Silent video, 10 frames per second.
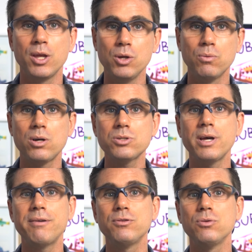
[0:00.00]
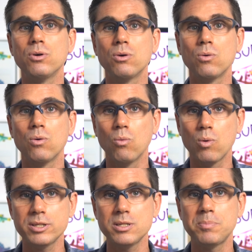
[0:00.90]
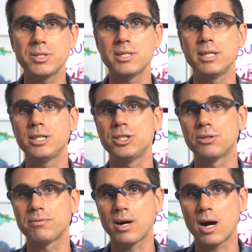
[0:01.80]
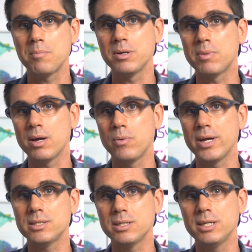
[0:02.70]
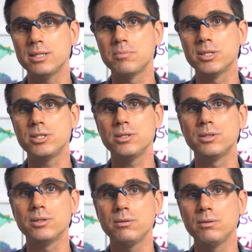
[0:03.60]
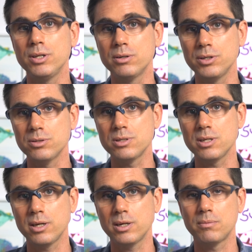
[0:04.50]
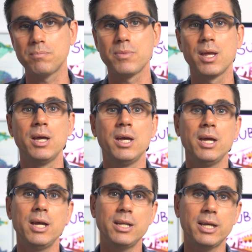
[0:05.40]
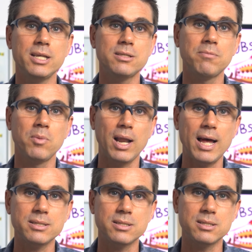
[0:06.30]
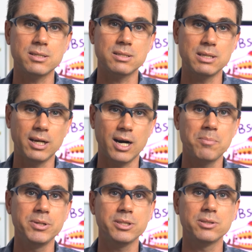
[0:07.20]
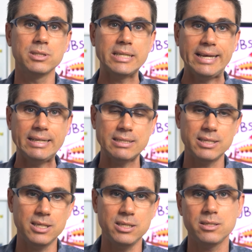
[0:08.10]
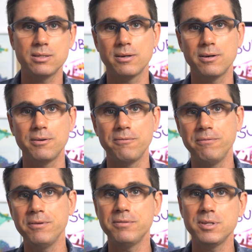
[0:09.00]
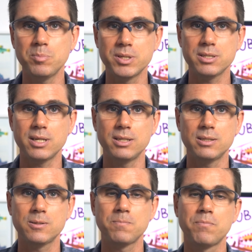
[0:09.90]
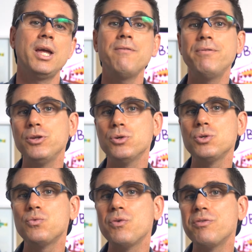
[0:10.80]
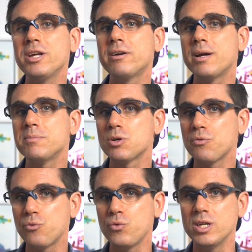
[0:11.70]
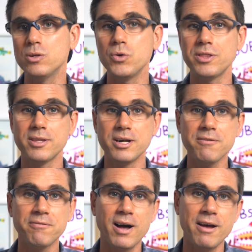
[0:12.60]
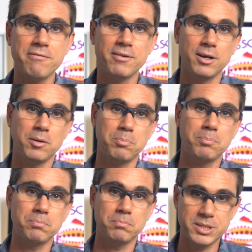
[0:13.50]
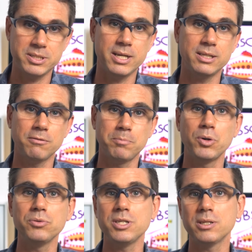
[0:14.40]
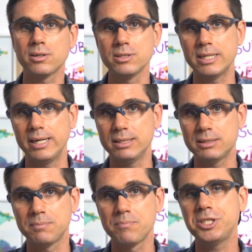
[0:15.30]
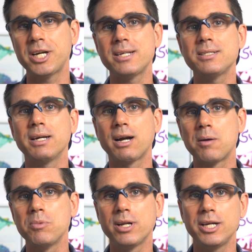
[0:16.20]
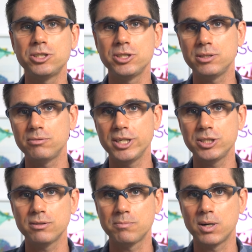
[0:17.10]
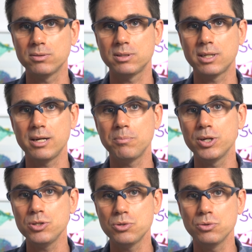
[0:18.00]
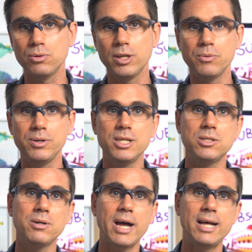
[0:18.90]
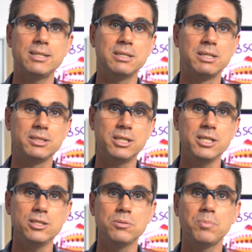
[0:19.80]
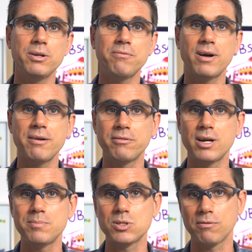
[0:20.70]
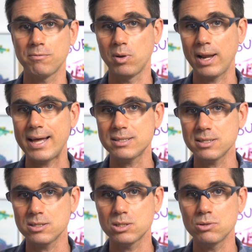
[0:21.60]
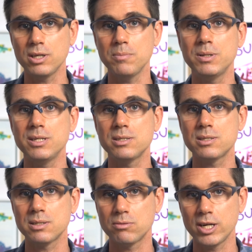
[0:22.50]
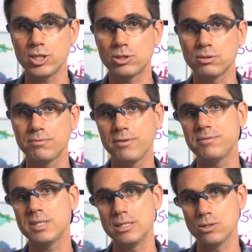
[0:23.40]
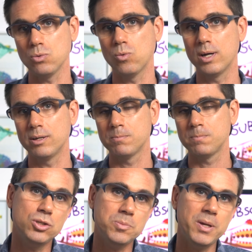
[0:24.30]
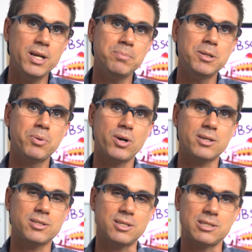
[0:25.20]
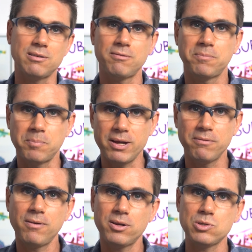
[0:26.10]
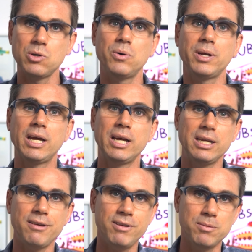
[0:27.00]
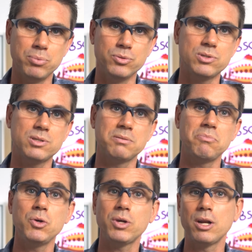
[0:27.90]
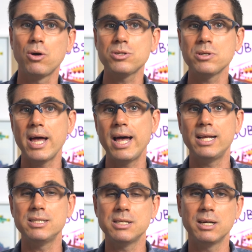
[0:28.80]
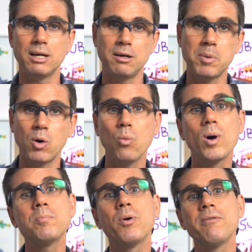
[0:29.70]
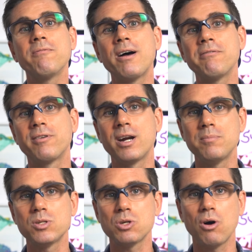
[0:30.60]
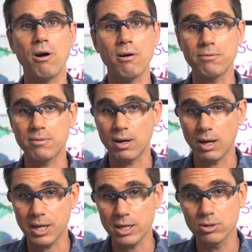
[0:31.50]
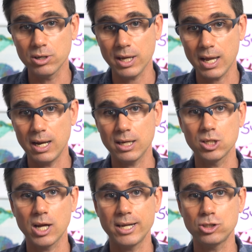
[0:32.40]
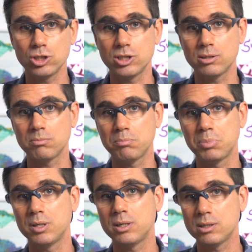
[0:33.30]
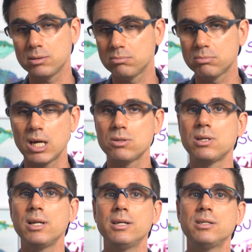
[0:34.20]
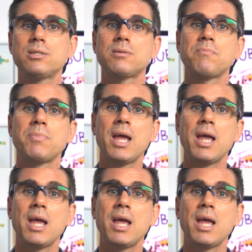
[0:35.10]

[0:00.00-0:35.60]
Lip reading: You also have to know what is the percentage of carbon by weight in the material you're using here. In the case of molasses, the carbon content is 50%. If you use 50 grams of feed with 35% of protein content, which has the carbon-nitrogen ratio of about 9.2, you will need to add 32.5 grams of molasses to keep this ratio 15:1. To speed up the process of bioflocs going and give it a boost, you can also add about 1.5 grams of inorganic nitrogen per 1,000 liters.